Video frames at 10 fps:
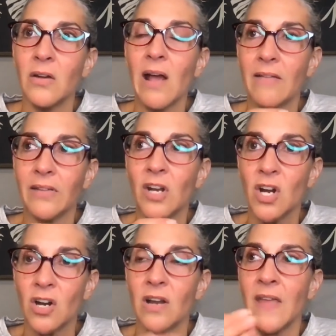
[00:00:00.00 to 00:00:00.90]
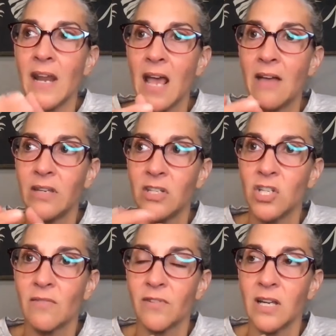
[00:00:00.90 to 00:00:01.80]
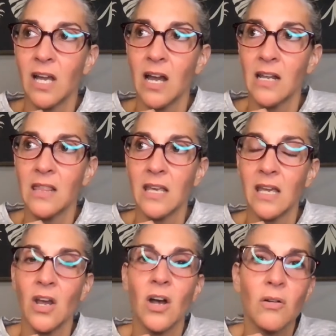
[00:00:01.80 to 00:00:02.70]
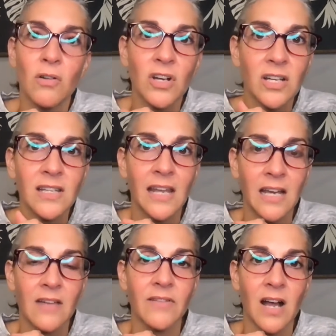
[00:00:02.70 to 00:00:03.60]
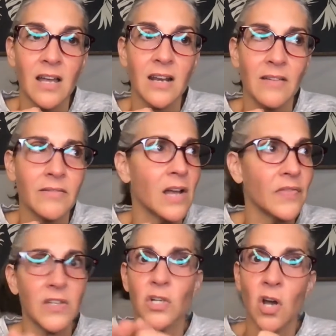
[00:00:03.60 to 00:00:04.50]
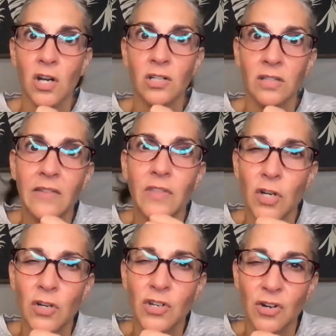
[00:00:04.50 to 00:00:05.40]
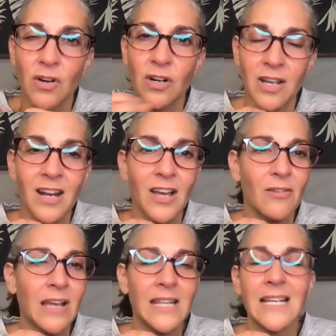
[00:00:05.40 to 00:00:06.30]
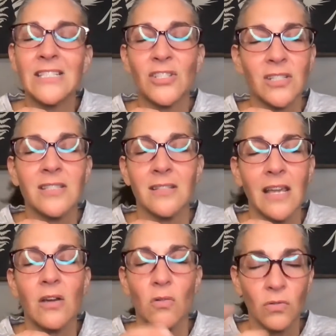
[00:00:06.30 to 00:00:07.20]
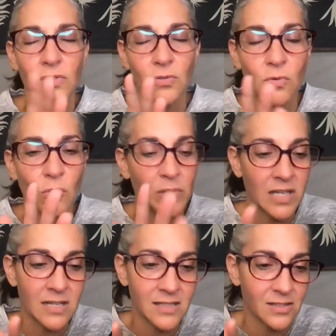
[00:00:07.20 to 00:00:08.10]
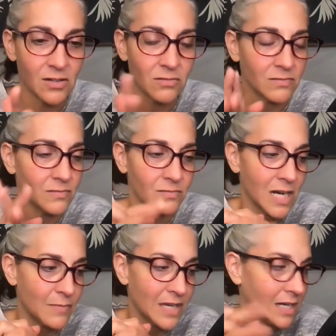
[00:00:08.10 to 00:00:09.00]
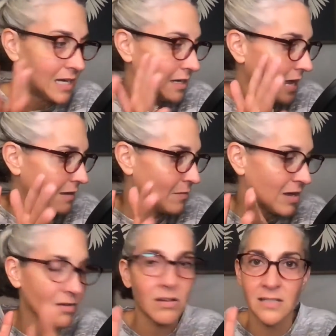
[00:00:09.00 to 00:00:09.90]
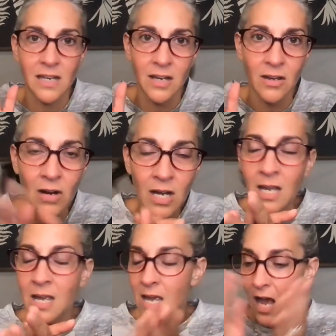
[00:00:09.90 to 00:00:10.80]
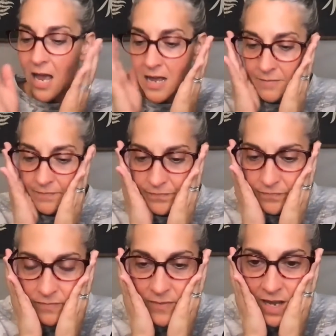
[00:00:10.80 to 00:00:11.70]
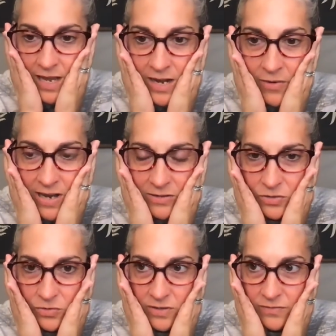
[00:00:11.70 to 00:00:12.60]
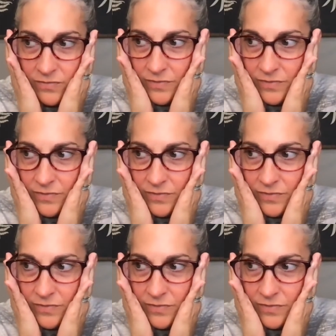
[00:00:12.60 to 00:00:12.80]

having her and then having Jeffrey and kind of thinking, oh, good, like I've got the daughter, like the nurturer, and that's just like old school. Please don't write me any hate mail, because I know how sort of,